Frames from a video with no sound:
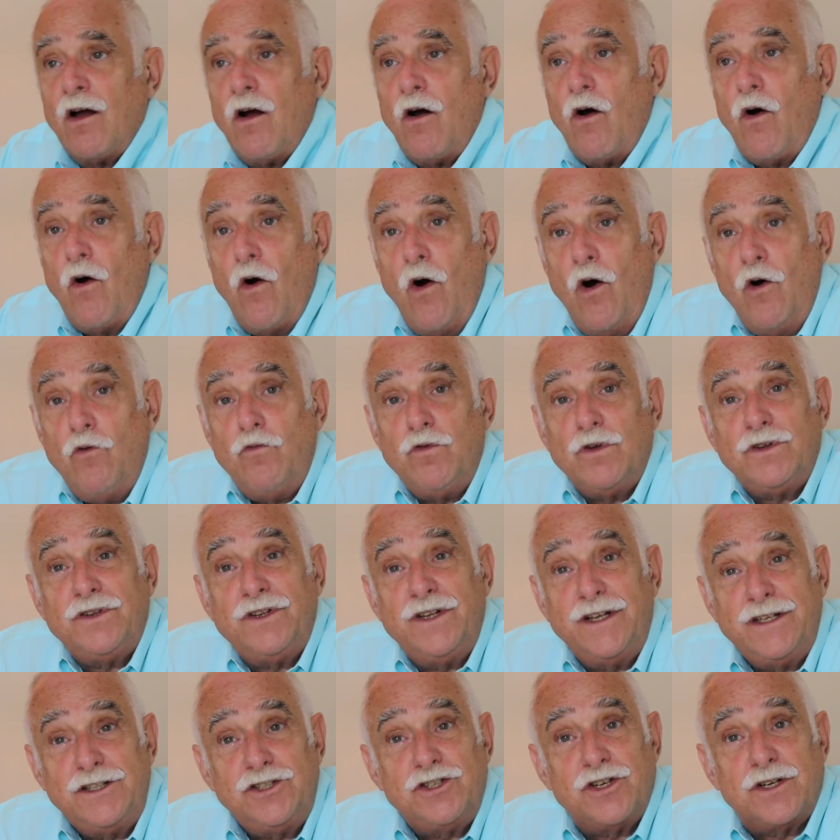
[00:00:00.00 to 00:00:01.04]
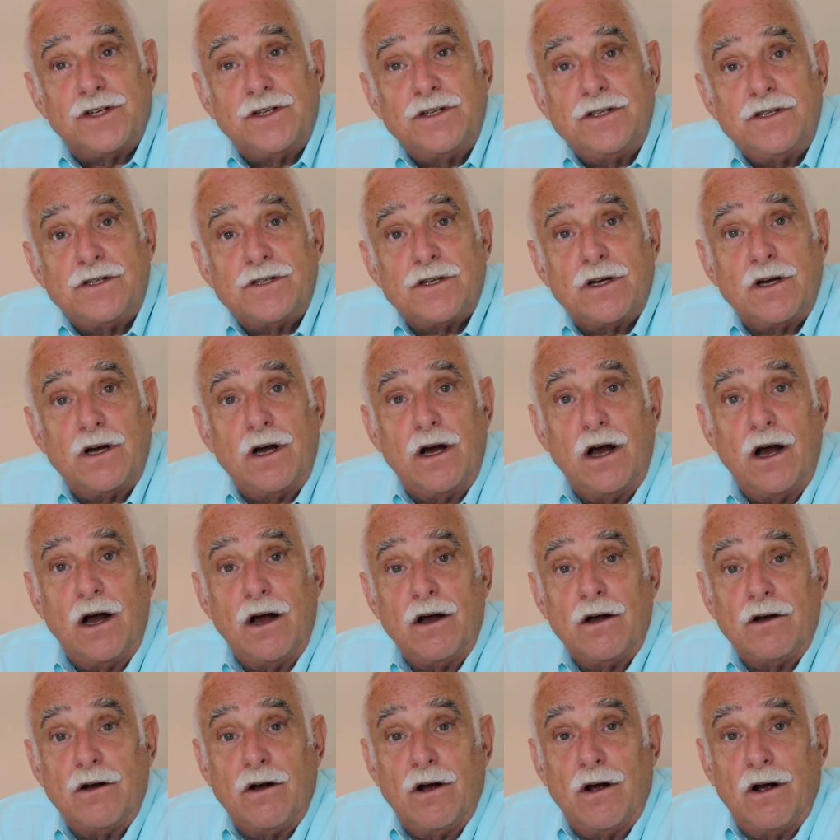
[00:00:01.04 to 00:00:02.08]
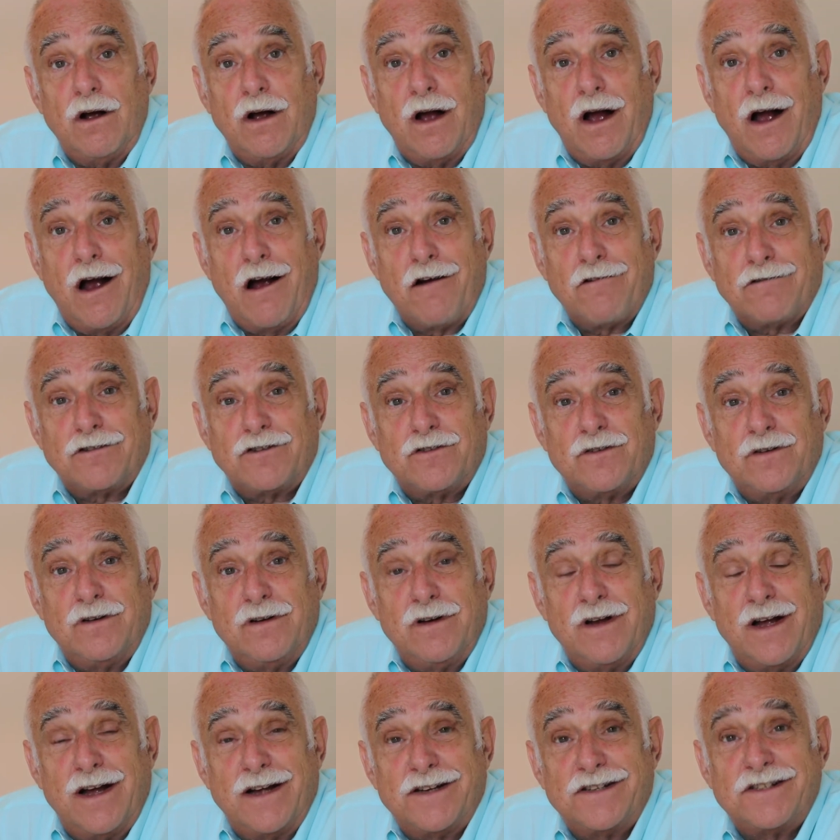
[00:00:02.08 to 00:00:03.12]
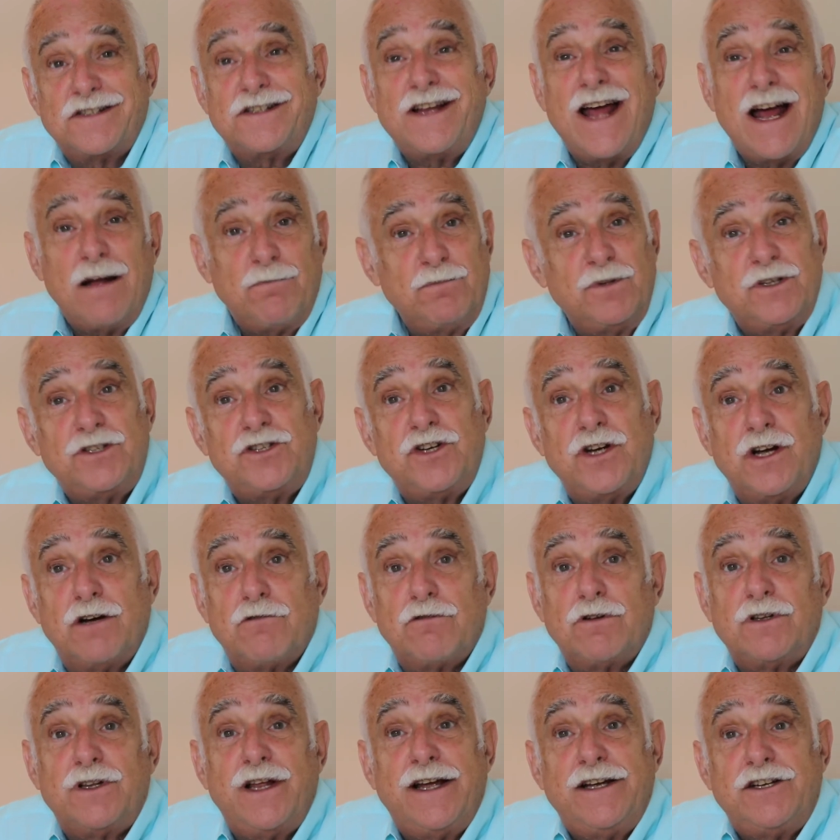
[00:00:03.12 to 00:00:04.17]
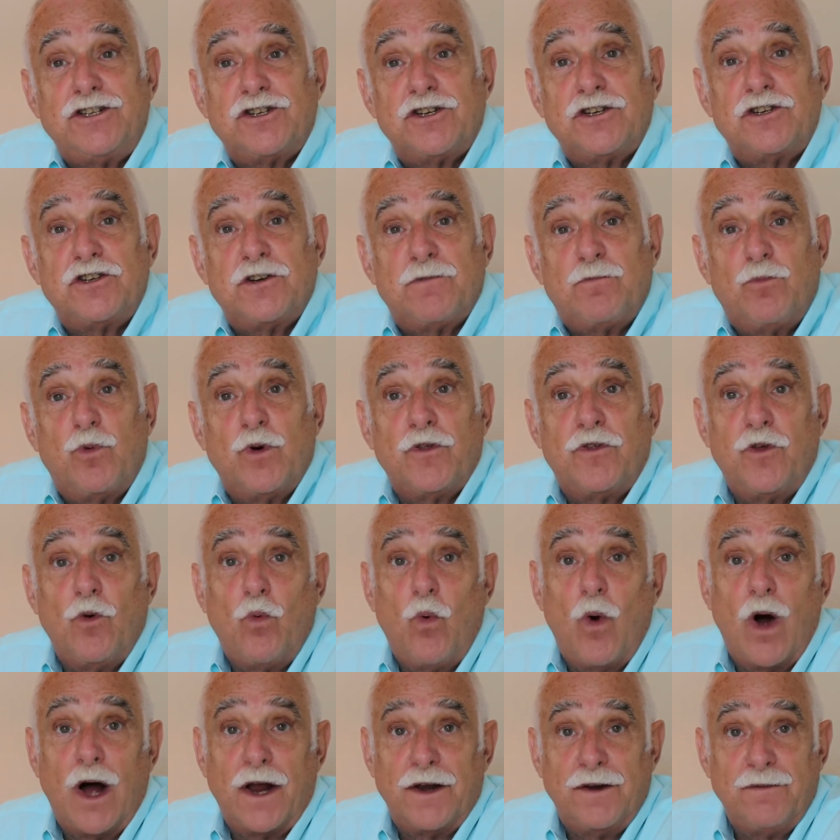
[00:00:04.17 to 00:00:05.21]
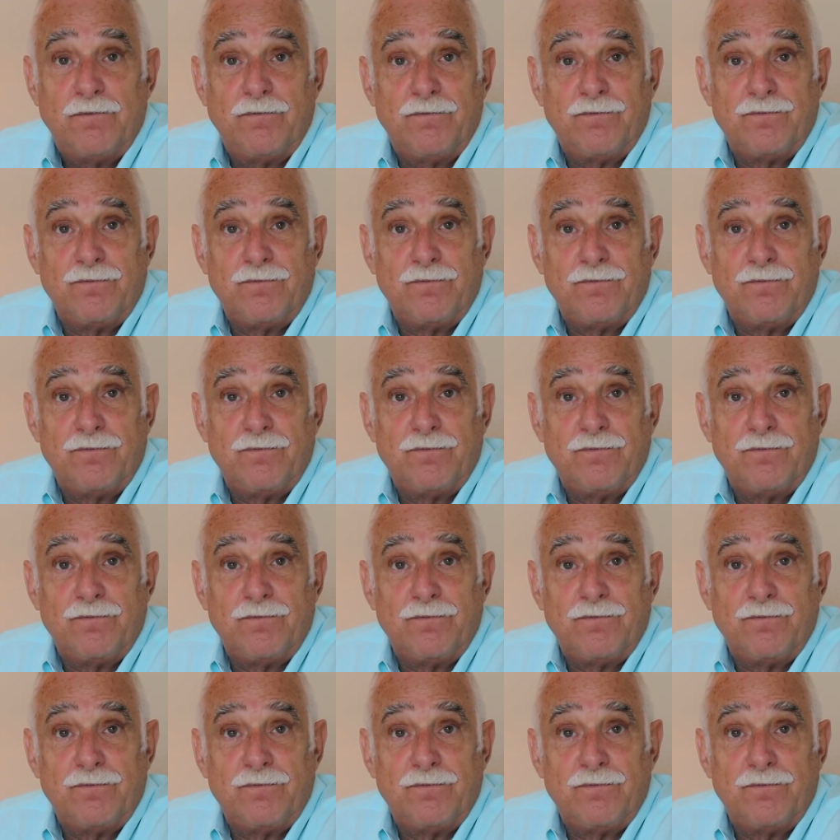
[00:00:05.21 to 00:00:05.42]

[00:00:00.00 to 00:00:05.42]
All religions are establishing a relationship with the one.